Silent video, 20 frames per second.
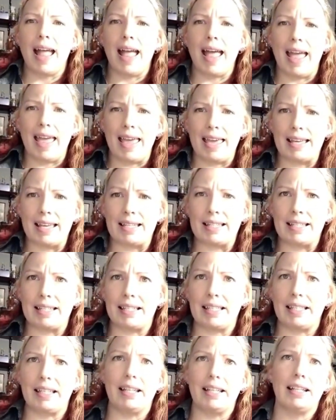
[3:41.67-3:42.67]

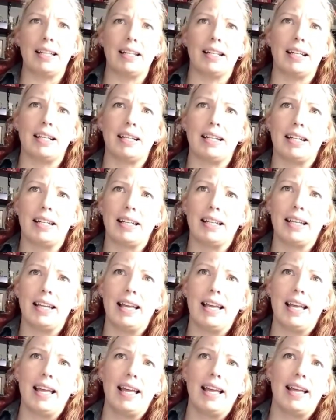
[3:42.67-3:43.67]
And
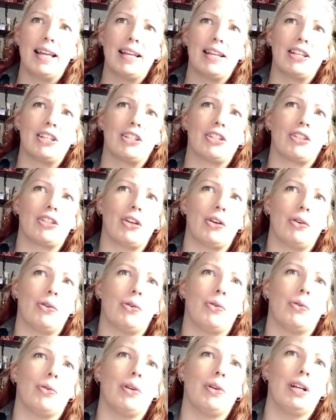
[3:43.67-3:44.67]

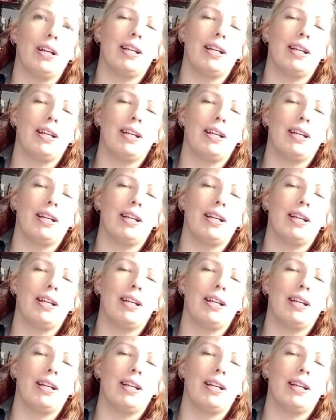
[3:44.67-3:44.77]
so